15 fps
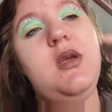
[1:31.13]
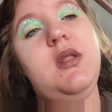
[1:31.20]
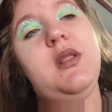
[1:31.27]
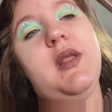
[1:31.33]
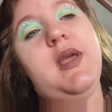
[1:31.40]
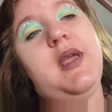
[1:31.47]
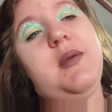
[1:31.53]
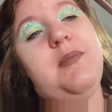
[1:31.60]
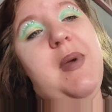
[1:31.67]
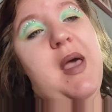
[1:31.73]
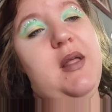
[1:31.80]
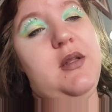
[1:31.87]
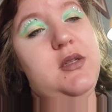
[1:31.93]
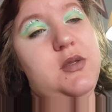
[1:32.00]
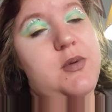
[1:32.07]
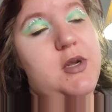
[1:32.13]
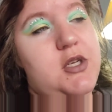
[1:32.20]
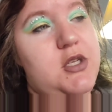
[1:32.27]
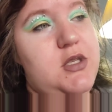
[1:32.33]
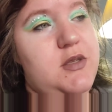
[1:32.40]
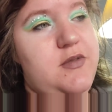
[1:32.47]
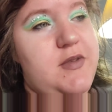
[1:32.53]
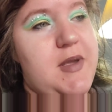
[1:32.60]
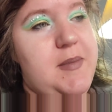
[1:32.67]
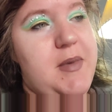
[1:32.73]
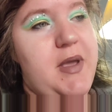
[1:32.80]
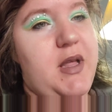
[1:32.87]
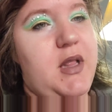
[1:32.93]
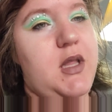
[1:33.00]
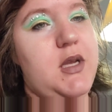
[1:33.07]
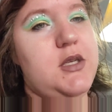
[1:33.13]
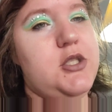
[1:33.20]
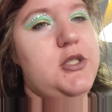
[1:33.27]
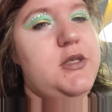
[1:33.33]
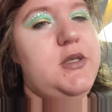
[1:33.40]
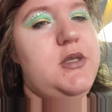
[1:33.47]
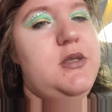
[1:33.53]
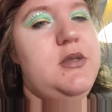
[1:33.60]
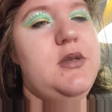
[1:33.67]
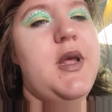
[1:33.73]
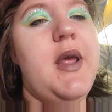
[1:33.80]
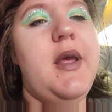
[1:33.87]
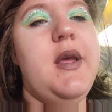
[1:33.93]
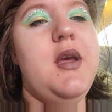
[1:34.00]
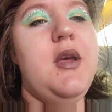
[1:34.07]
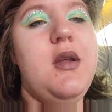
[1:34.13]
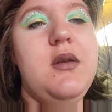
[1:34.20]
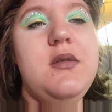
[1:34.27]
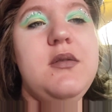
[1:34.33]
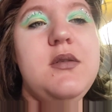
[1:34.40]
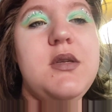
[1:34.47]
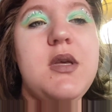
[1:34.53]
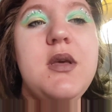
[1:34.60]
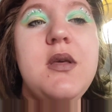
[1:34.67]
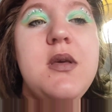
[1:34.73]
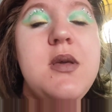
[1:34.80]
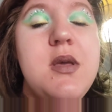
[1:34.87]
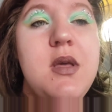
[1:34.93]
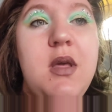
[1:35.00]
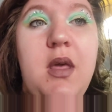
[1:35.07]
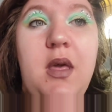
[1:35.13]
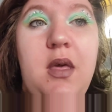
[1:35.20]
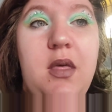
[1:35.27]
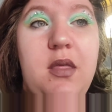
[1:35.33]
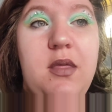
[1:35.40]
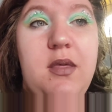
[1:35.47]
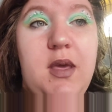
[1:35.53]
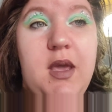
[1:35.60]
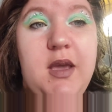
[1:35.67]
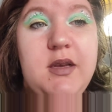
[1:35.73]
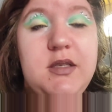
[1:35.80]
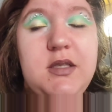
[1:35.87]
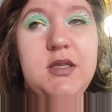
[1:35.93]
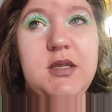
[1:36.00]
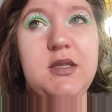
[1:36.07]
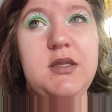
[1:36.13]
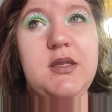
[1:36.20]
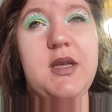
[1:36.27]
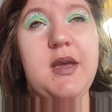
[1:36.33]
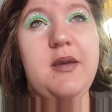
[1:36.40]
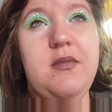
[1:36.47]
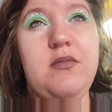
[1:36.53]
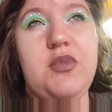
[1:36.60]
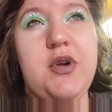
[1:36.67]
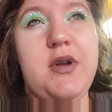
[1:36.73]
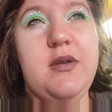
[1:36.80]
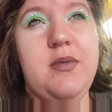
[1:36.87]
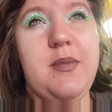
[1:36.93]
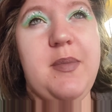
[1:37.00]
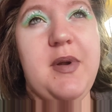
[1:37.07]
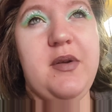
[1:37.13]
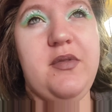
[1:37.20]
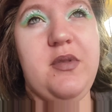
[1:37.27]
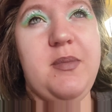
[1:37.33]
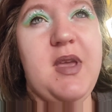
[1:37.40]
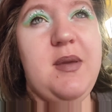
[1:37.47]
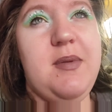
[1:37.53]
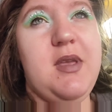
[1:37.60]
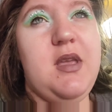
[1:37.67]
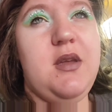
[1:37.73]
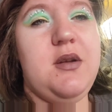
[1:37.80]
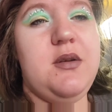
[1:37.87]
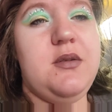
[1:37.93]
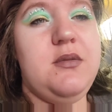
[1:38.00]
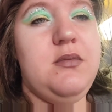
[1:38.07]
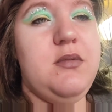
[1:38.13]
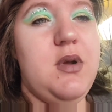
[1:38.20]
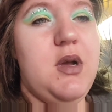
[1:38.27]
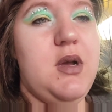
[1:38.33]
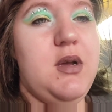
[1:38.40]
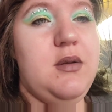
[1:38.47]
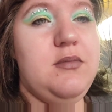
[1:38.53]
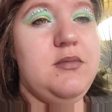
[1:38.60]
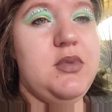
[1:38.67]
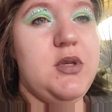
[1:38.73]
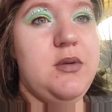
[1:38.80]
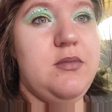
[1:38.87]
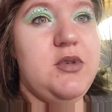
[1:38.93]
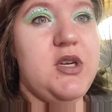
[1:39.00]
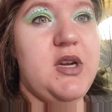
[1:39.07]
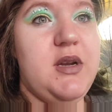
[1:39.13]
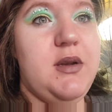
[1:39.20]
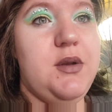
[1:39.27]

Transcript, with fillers: like, palette swatches of, like, my collection and things, since I'm trying to prepare for the baby, you know, um, so I'm trying to